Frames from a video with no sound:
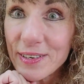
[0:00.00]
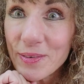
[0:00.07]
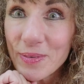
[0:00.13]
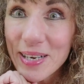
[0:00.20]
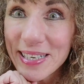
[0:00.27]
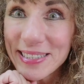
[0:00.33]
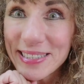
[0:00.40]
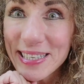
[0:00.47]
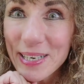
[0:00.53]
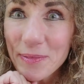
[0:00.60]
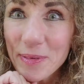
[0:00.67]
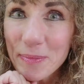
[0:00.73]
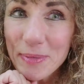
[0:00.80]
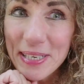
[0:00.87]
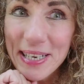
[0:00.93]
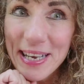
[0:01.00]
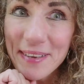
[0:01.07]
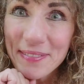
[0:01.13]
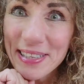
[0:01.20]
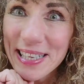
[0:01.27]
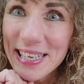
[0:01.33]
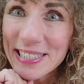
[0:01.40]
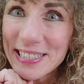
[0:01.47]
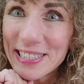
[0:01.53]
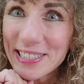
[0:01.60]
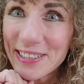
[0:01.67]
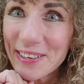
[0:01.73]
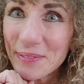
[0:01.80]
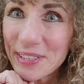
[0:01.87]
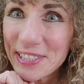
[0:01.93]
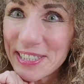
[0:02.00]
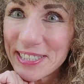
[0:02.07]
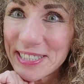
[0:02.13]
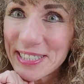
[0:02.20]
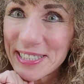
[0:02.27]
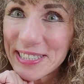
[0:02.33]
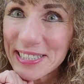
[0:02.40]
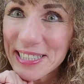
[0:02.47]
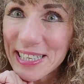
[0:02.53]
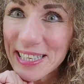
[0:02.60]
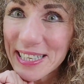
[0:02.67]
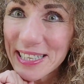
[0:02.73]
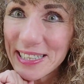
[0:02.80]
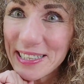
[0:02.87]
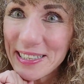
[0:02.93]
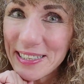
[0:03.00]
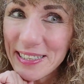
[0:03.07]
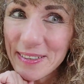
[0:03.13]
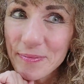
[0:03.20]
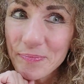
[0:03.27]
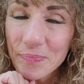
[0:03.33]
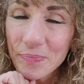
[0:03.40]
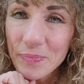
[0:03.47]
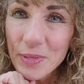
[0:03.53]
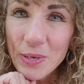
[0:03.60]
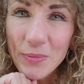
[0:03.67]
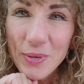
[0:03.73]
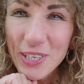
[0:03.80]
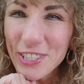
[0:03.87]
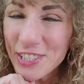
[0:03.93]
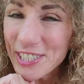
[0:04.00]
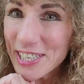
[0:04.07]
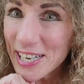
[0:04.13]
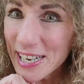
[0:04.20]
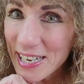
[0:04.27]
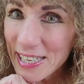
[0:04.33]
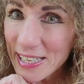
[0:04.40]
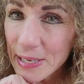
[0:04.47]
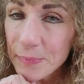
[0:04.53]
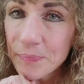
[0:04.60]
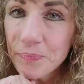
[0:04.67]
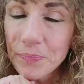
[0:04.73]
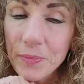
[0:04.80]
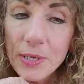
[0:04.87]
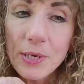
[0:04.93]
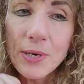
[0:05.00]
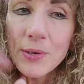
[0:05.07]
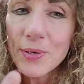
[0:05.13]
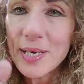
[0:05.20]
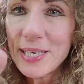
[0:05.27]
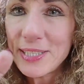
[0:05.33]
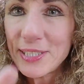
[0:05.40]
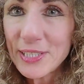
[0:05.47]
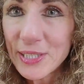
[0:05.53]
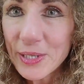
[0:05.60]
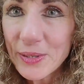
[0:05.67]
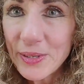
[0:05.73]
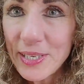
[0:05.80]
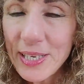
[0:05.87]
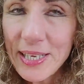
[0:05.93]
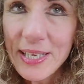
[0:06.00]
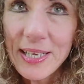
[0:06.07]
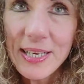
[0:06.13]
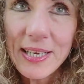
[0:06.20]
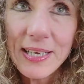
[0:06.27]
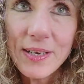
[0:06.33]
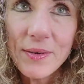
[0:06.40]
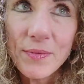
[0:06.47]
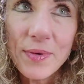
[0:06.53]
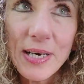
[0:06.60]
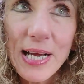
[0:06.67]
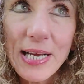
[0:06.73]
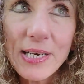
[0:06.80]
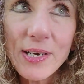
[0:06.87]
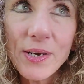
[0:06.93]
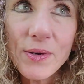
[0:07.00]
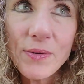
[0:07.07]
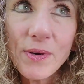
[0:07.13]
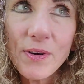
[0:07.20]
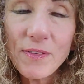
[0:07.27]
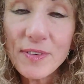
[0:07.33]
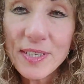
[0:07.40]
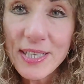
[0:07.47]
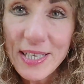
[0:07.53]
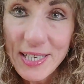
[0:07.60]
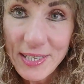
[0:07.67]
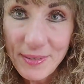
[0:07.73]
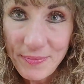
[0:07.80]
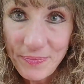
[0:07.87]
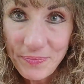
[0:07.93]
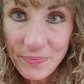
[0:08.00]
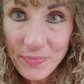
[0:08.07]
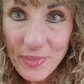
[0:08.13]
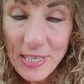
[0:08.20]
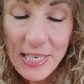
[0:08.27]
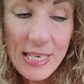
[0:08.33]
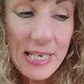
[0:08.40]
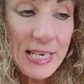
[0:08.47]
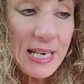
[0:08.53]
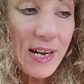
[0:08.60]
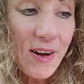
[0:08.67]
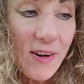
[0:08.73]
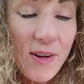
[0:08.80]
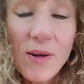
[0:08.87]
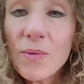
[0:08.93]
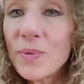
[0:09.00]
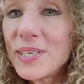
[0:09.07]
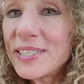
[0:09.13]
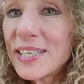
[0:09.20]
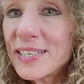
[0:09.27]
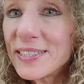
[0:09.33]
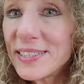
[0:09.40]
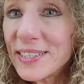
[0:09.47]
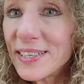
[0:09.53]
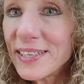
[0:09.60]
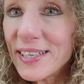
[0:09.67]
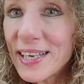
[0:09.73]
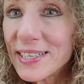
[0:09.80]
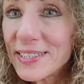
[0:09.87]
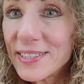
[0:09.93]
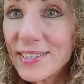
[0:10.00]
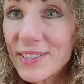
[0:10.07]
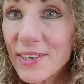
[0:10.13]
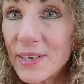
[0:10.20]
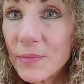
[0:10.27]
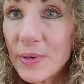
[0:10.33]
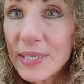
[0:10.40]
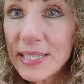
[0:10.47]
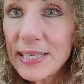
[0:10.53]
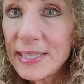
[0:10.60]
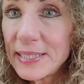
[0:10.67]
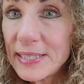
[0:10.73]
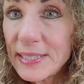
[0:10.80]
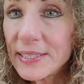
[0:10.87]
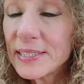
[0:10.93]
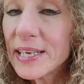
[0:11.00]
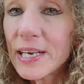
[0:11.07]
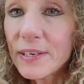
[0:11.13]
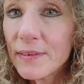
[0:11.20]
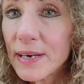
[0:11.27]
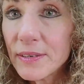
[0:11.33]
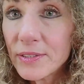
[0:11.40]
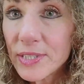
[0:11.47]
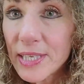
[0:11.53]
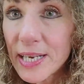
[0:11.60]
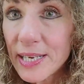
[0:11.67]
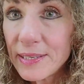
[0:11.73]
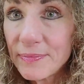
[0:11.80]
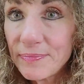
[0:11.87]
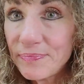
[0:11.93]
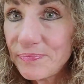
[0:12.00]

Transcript: Why does that woman have glasses on when she's inside? What is she hiding? Okay, so when I go over there, he always has sunglasses on, whether he's inside or outside.